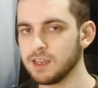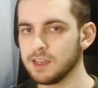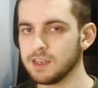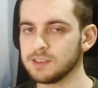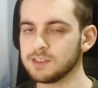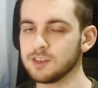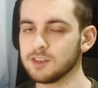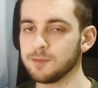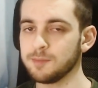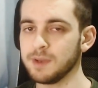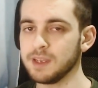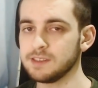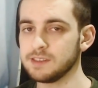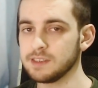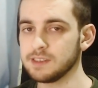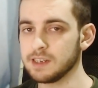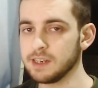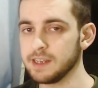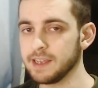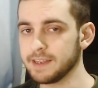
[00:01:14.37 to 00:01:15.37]
So
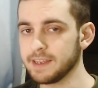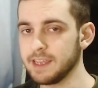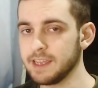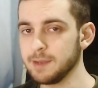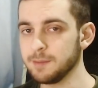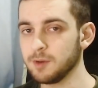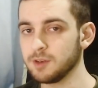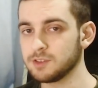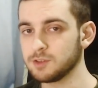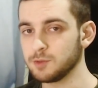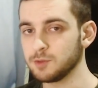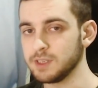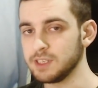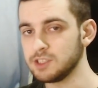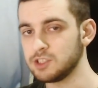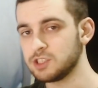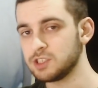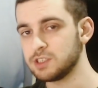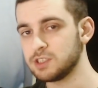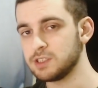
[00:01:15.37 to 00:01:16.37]
basically a keyboard
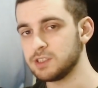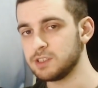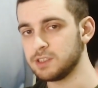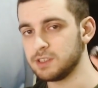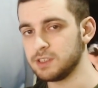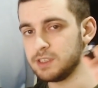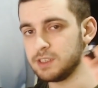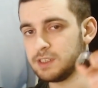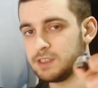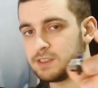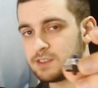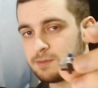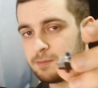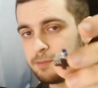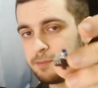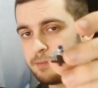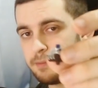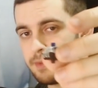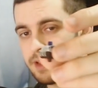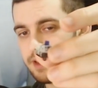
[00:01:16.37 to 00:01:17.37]
switch is
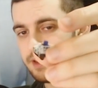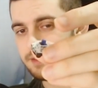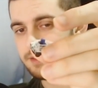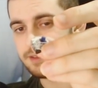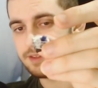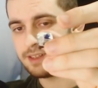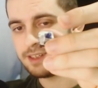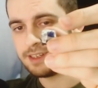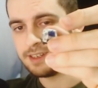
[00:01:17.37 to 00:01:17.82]
Uh,